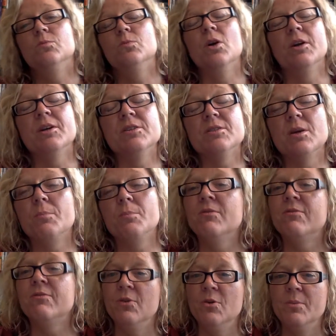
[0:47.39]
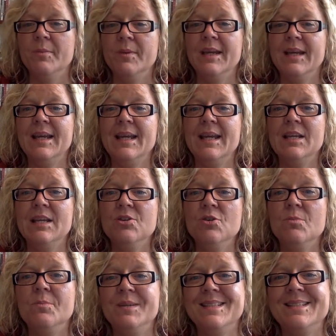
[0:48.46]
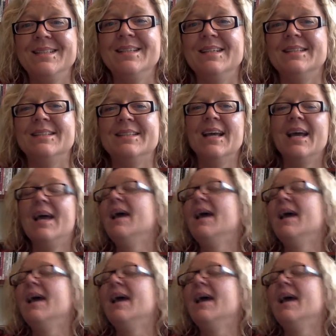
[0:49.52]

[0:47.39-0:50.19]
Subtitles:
workers are performing in your business